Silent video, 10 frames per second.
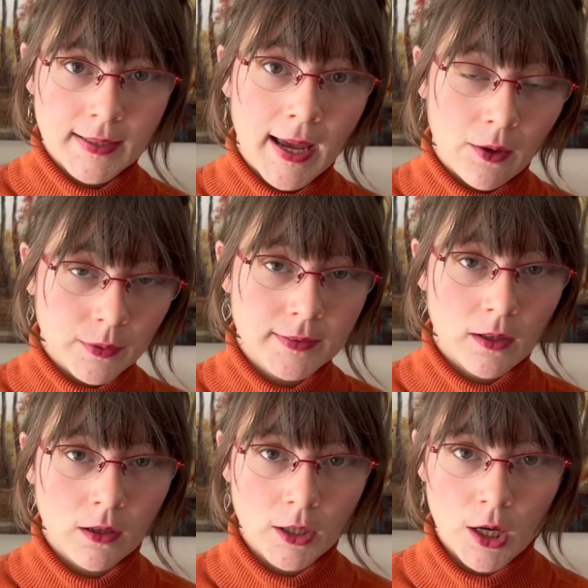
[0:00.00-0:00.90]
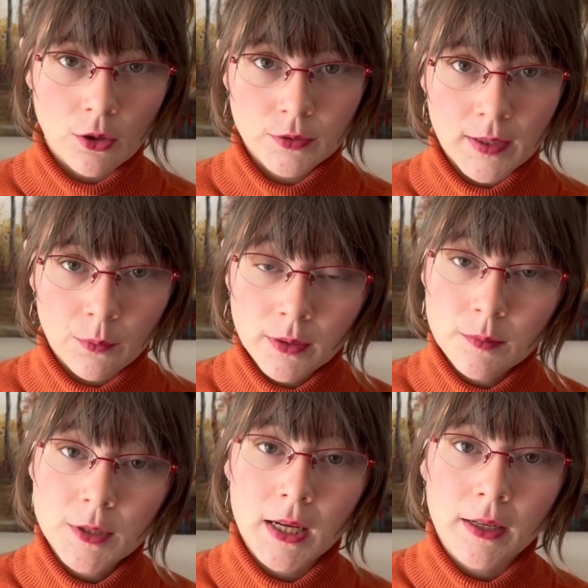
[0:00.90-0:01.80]
how a song goes. I want
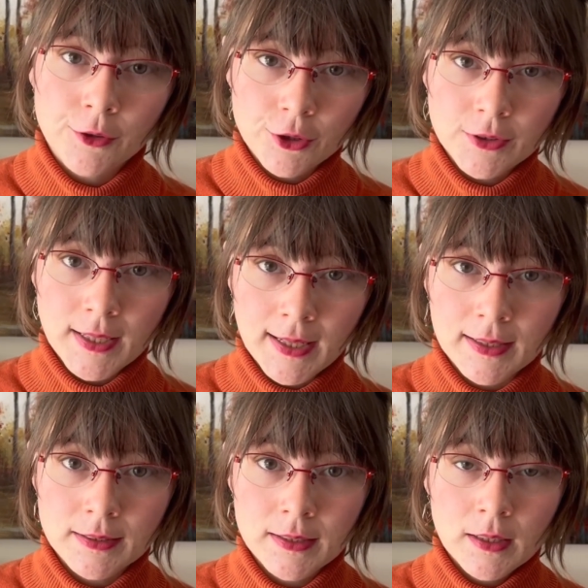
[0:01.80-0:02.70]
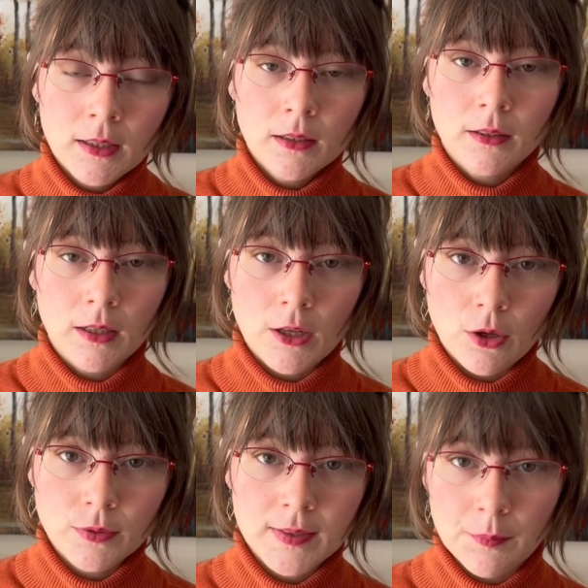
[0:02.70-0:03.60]
them to understand the
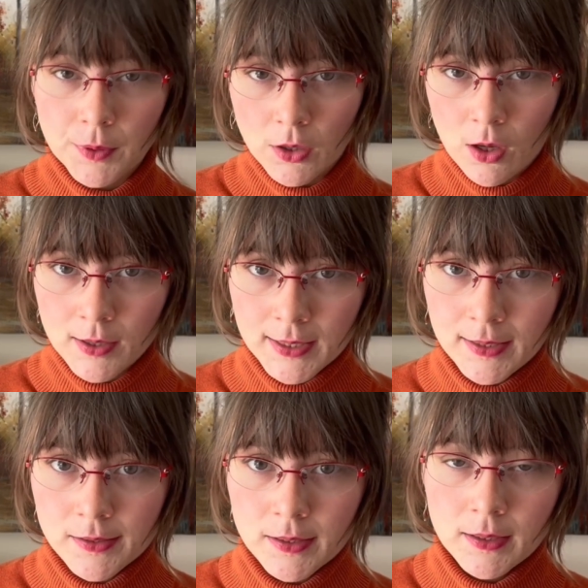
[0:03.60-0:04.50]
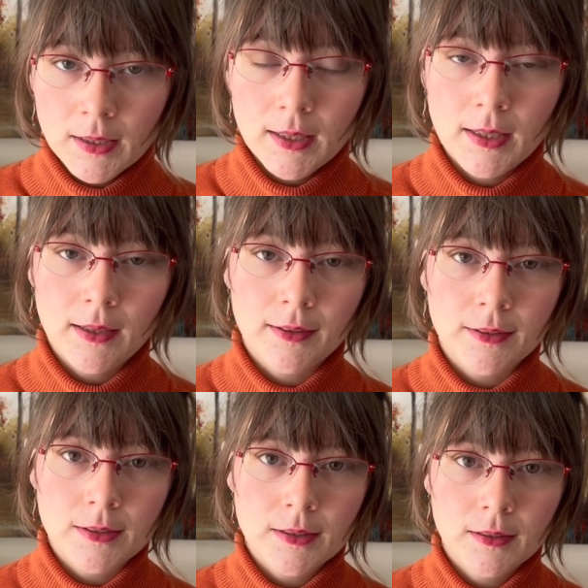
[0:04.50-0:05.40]
notes that belong in it,
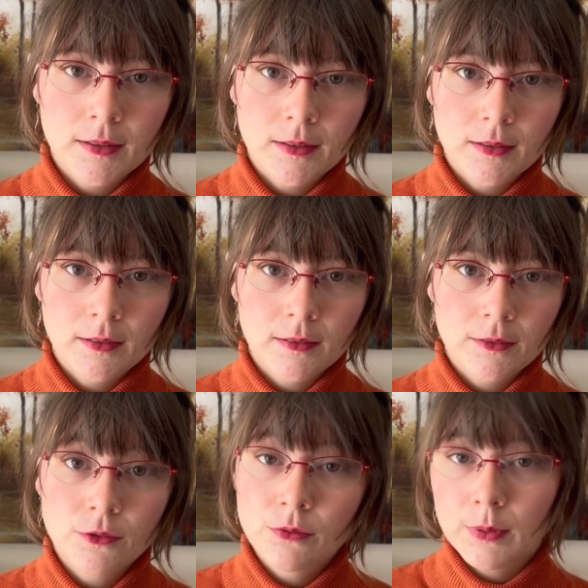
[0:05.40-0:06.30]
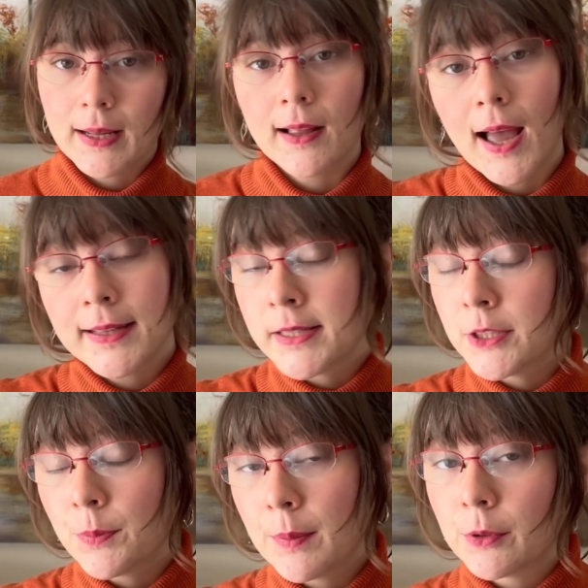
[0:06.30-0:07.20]
and well, I
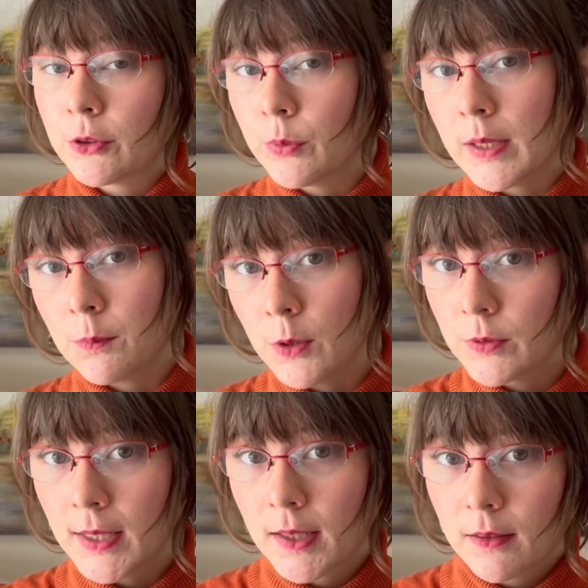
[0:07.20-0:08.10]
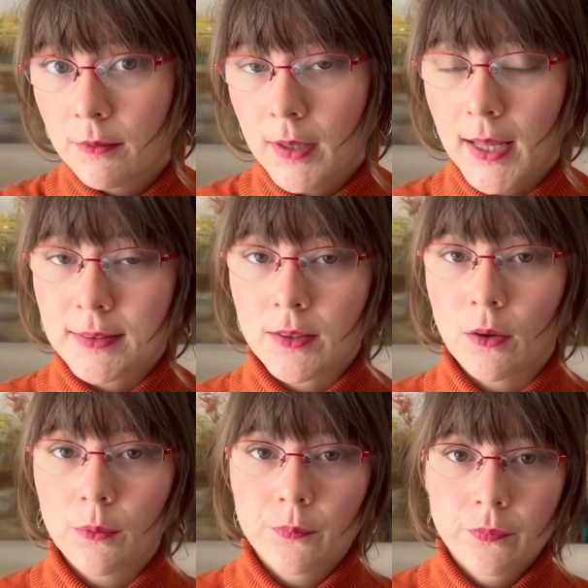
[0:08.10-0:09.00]
teach people to read music, and so